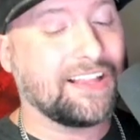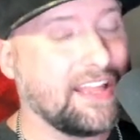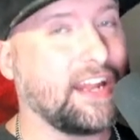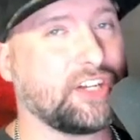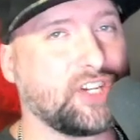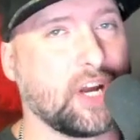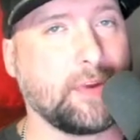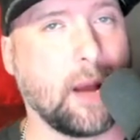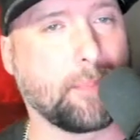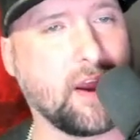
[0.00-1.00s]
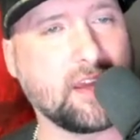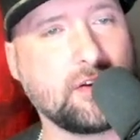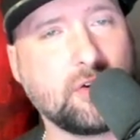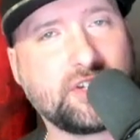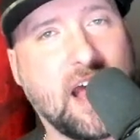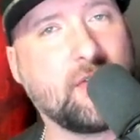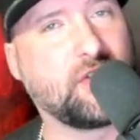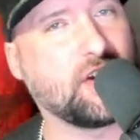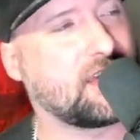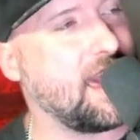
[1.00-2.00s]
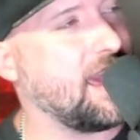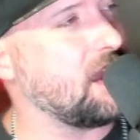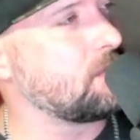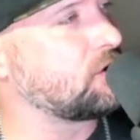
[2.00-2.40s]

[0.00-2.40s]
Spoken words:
Ladies and gentlemen, we got breaking news on the game,